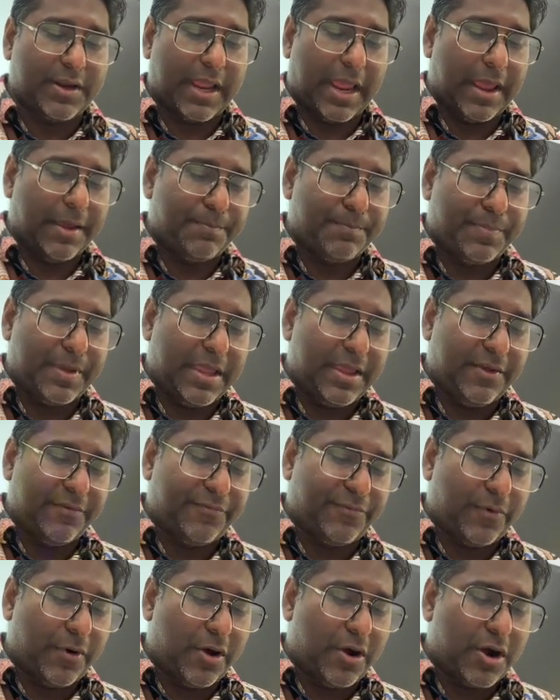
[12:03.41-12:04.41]
Okay,
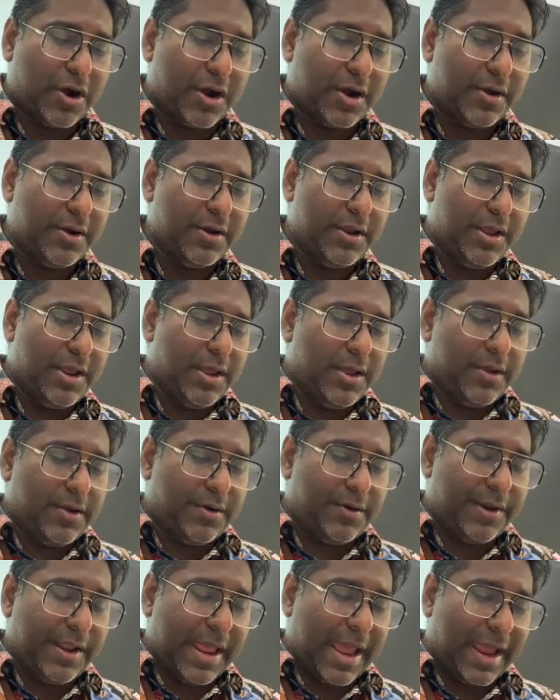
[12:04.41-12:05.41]
P4
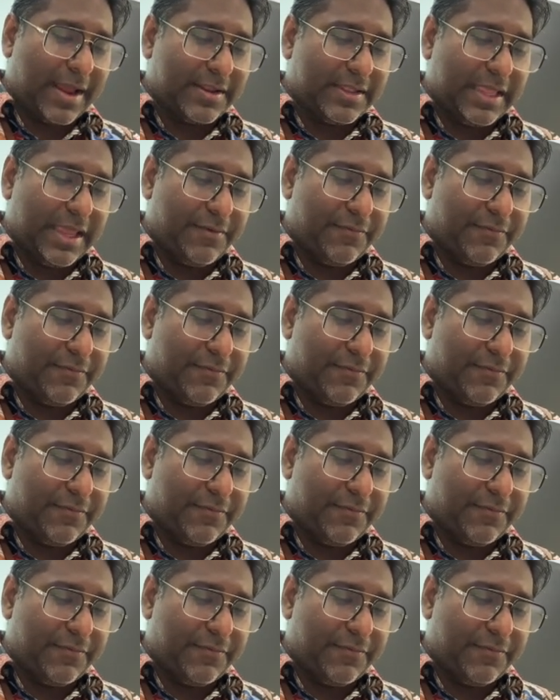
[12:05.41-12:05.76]
reacting